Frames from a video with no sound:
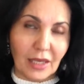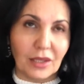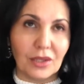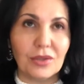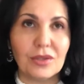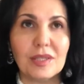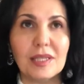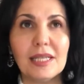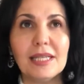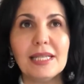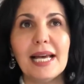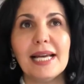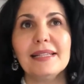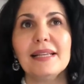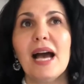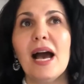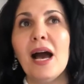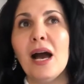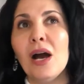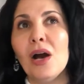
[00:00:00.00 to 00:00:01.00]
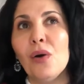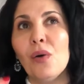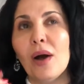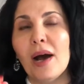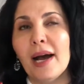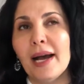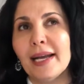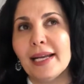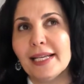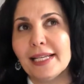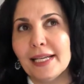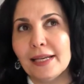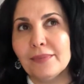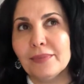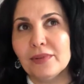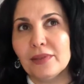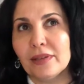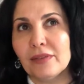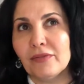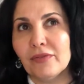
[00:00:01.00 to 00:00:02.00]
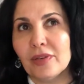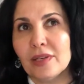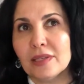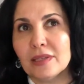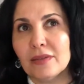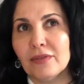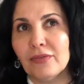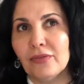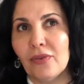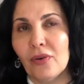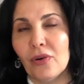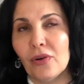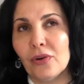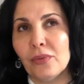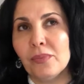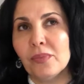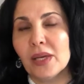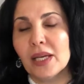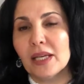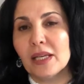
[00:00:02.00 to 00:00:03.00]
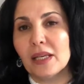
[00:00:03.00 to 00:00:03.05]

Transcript: You see that how I kept the infinitive form,